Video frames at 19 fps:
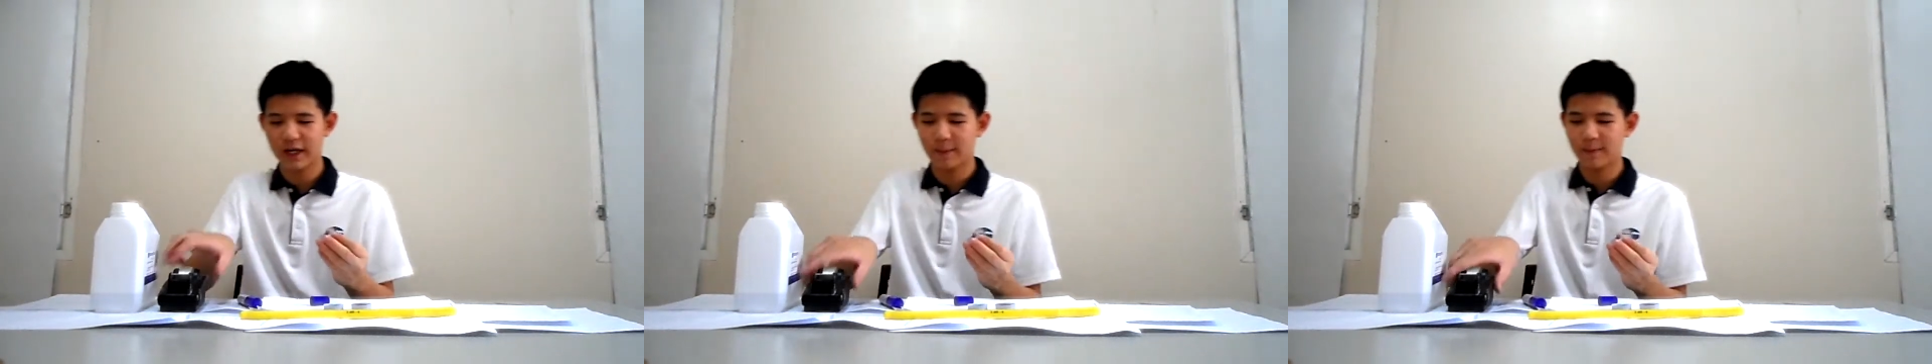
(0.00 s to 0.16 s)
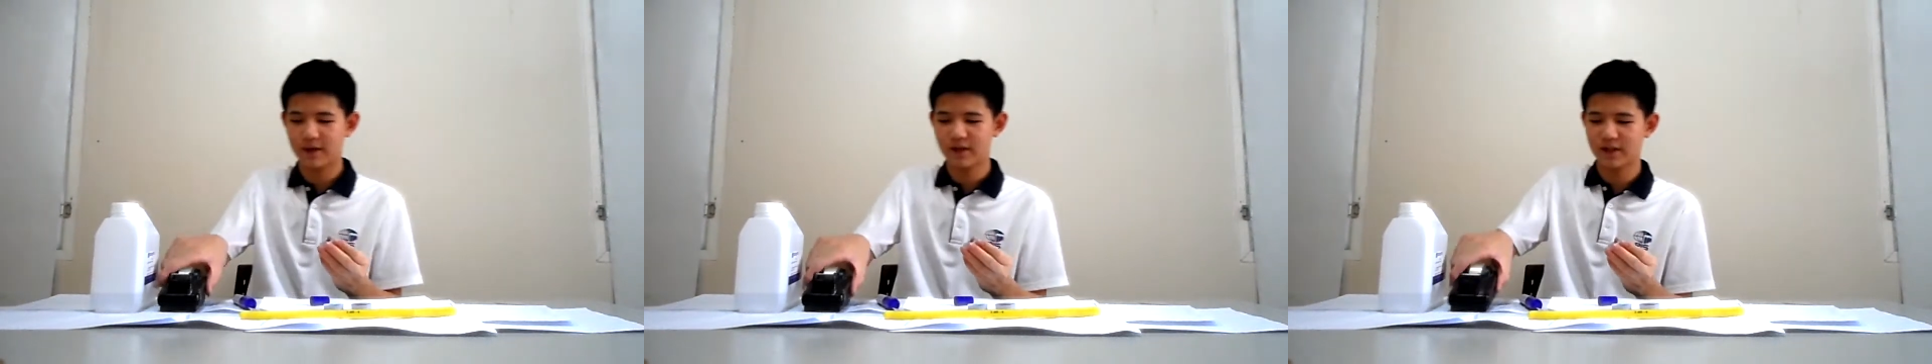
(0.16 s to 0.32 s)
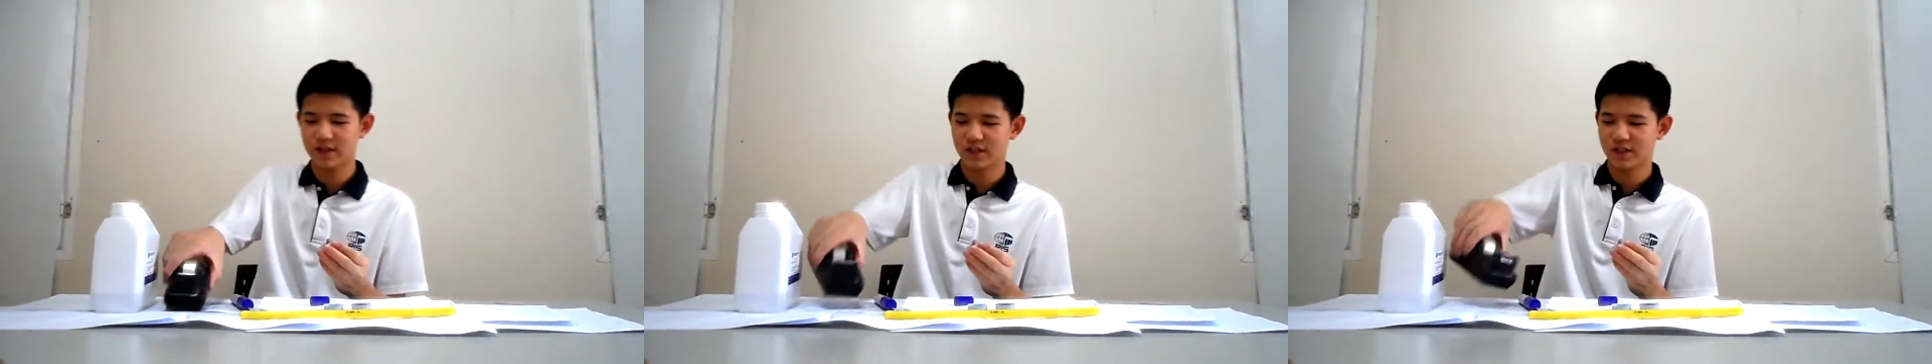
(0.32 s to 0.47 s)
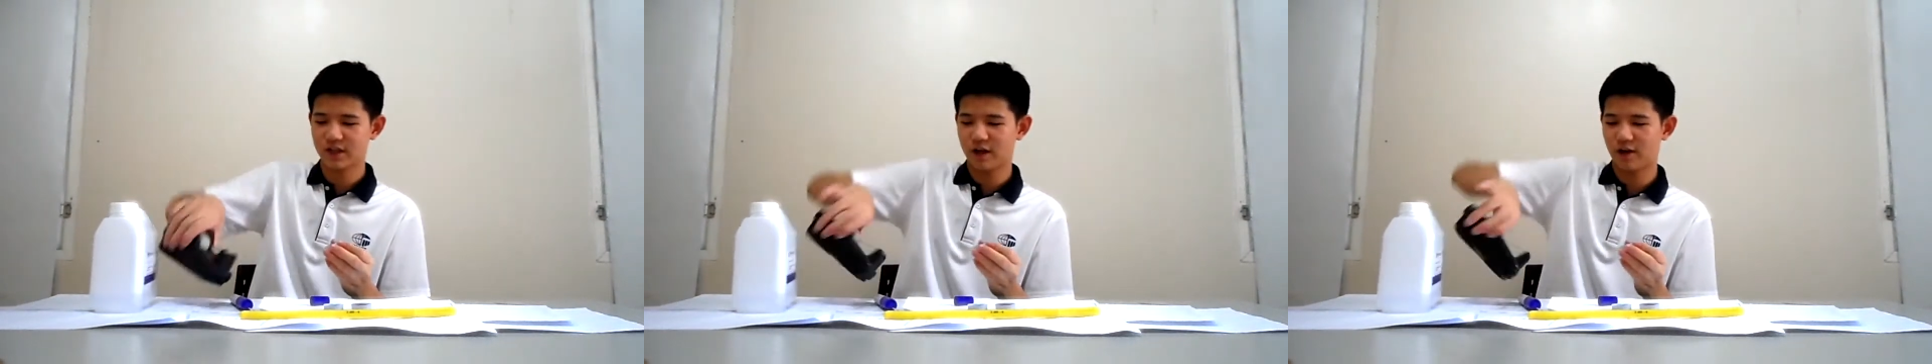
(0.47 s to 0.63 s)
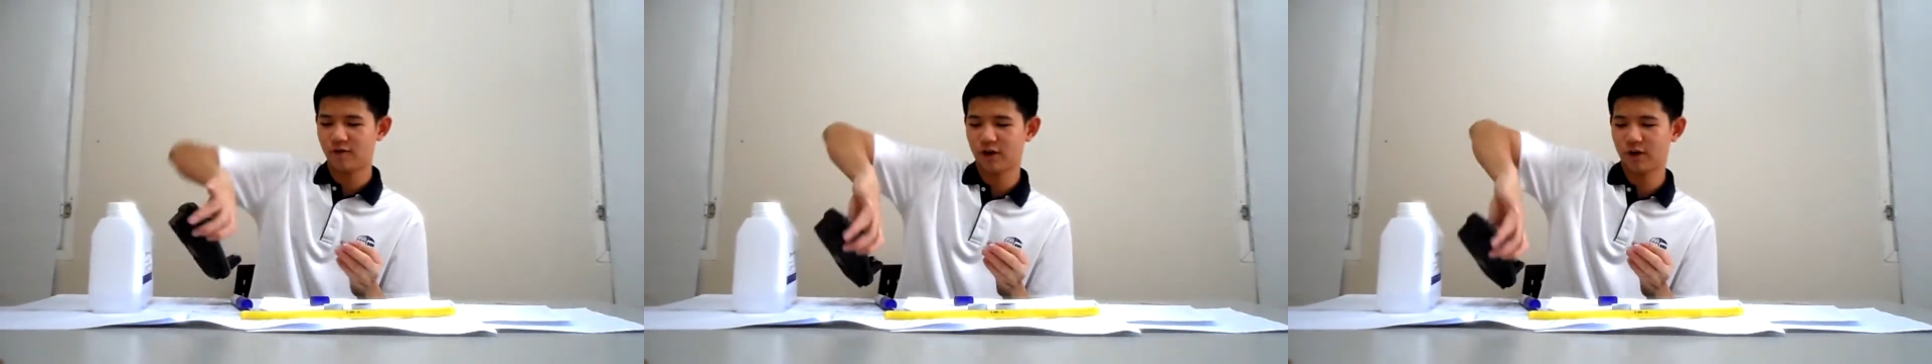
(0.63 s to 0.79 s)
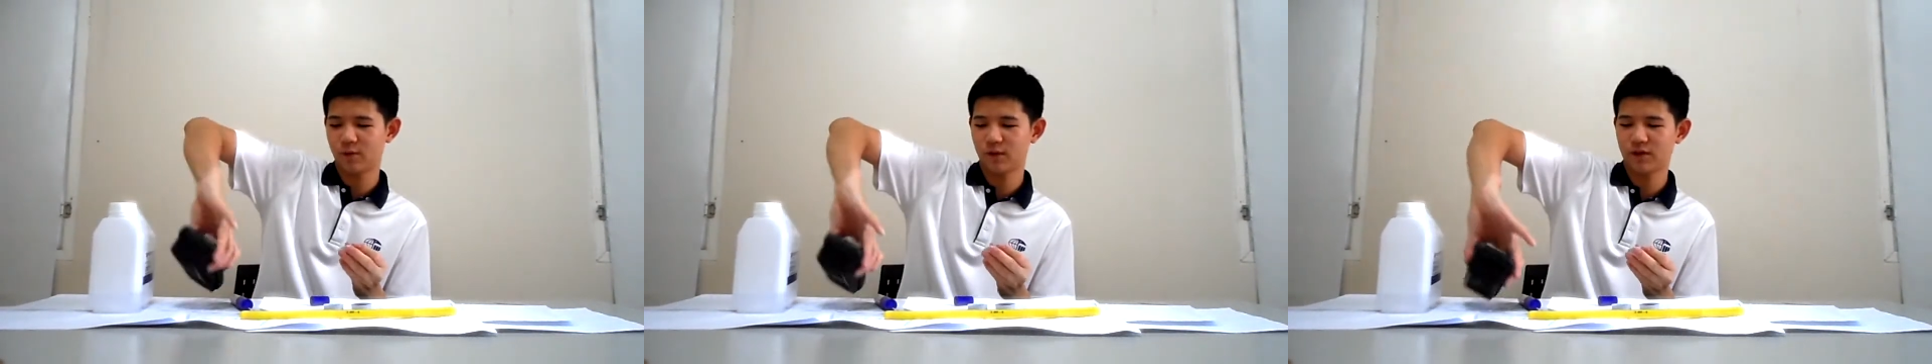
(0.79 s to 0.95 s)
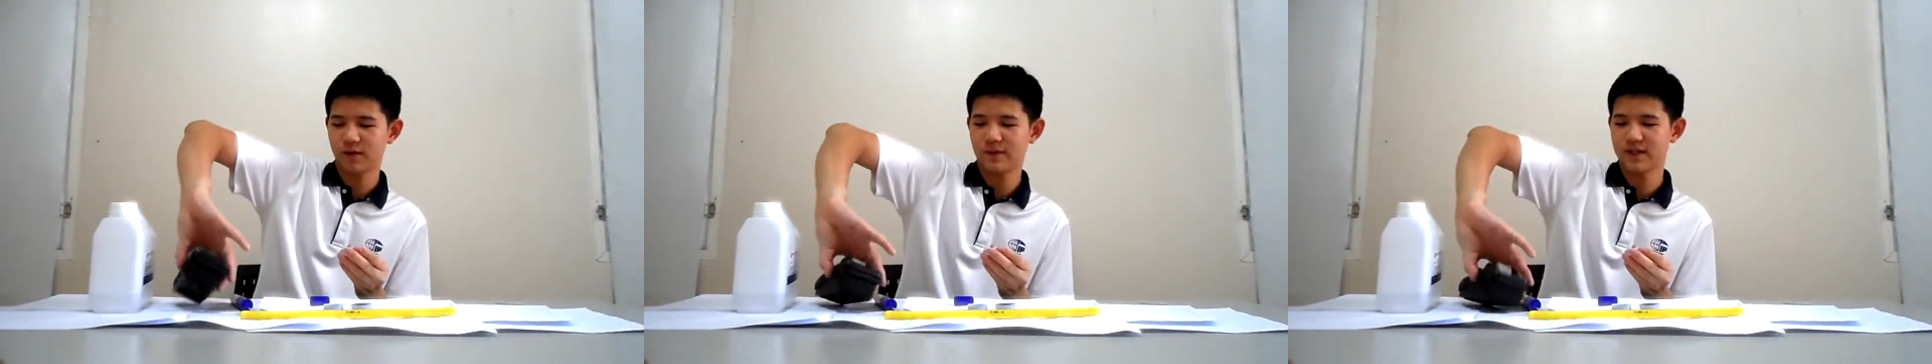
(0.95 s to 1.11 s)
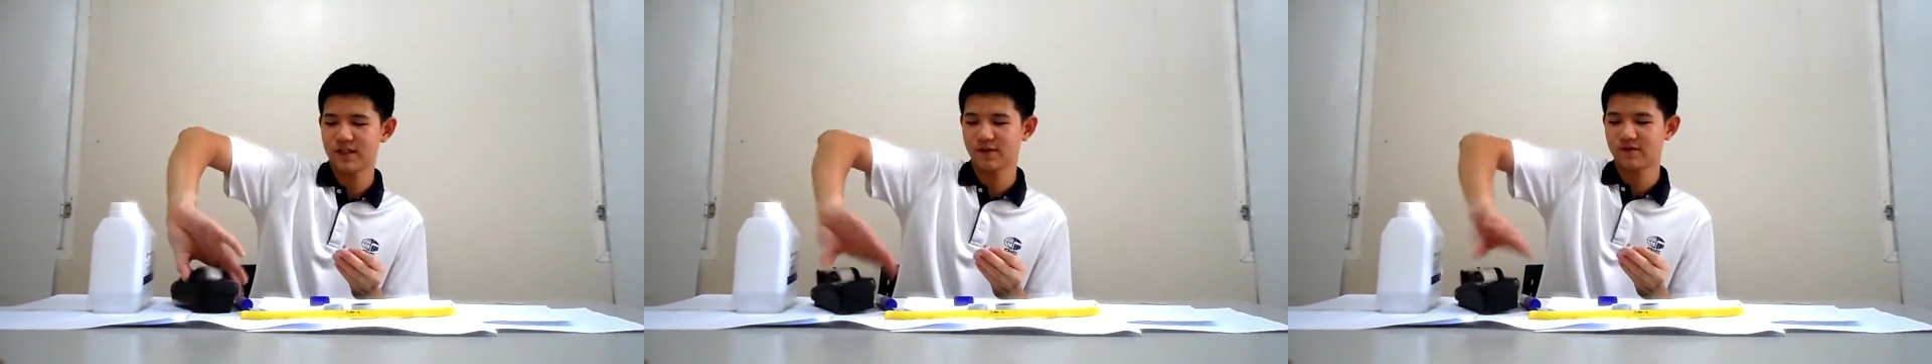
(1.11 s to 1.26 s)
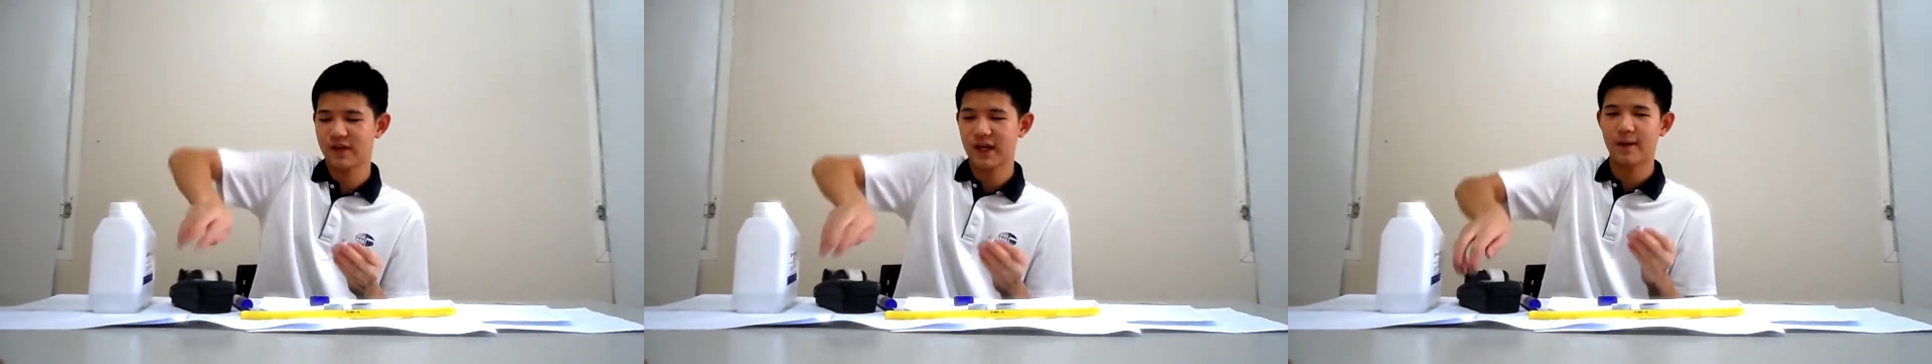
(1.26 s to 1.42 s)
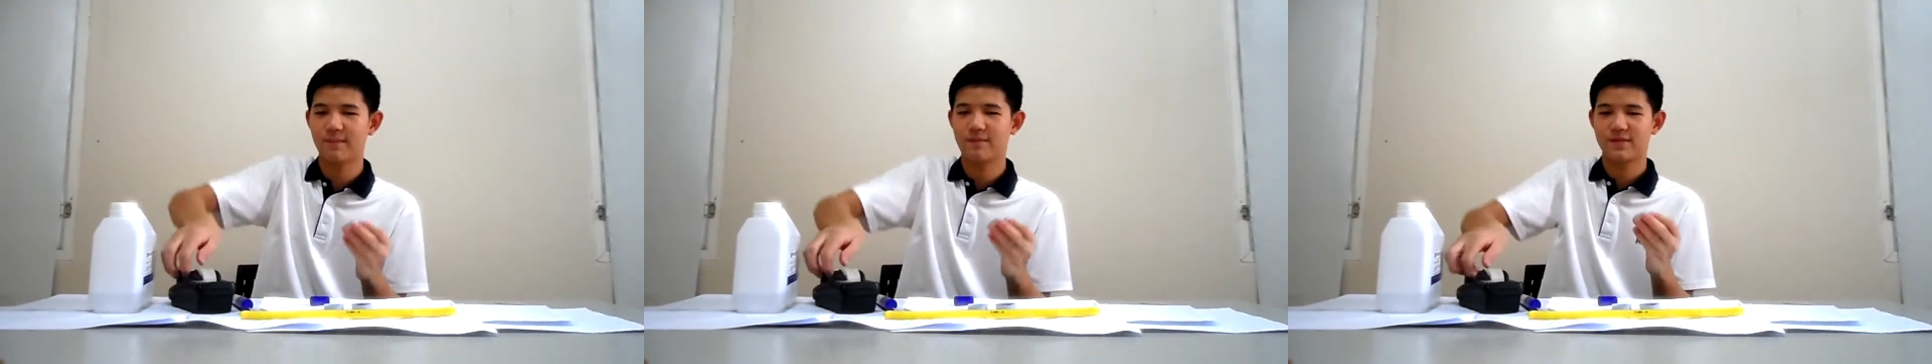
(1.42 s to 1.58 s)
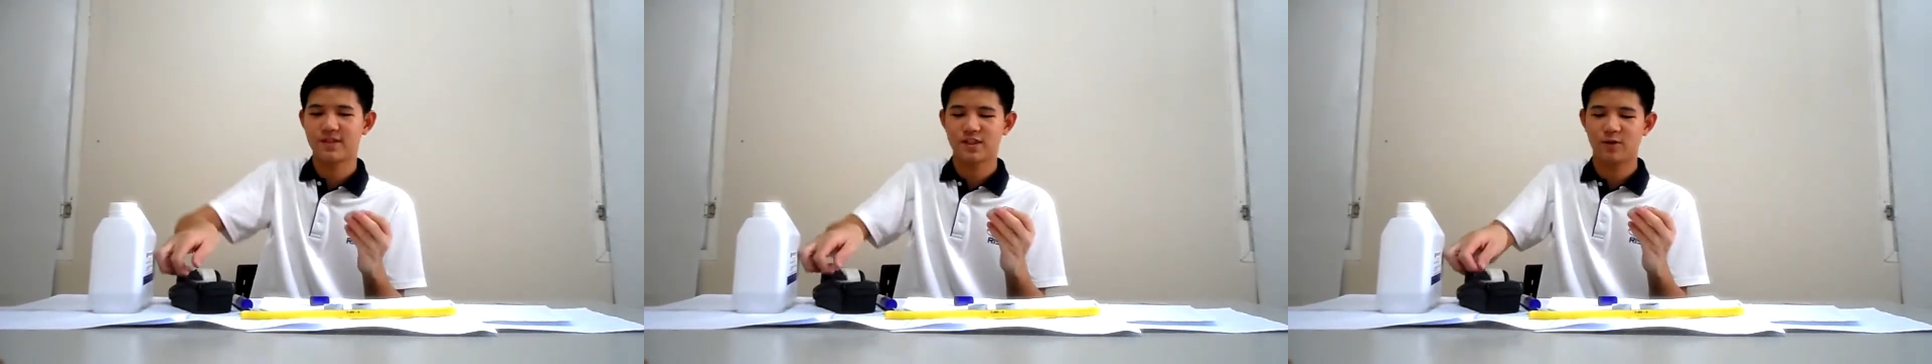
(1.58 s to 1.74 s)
and I'm going to just cover it with a piece of tape